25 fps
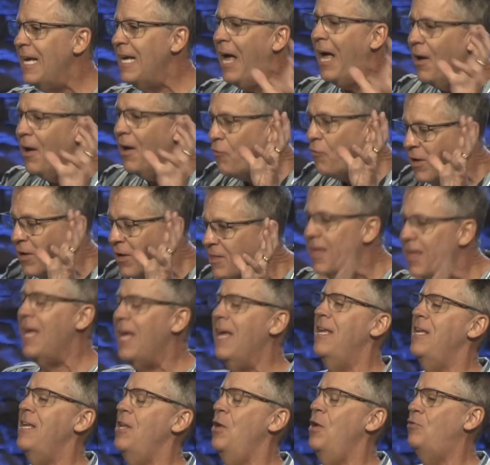
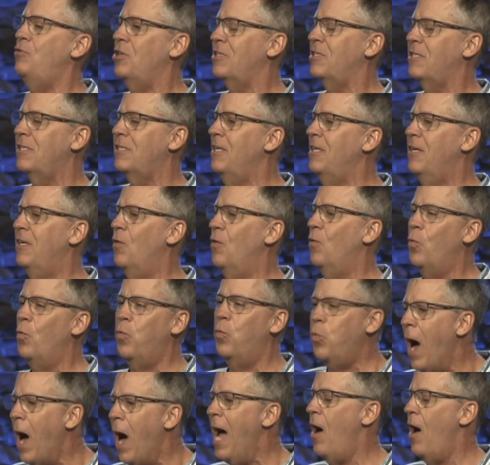everything. You know, just
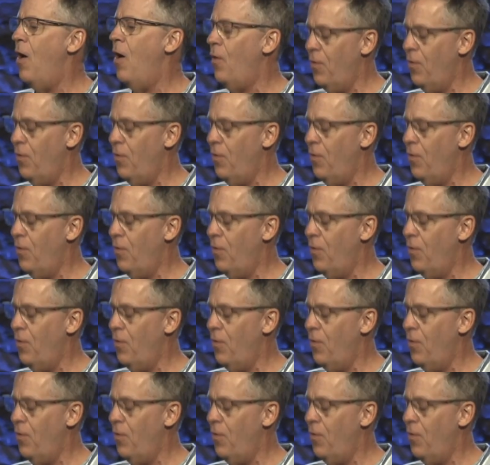wow.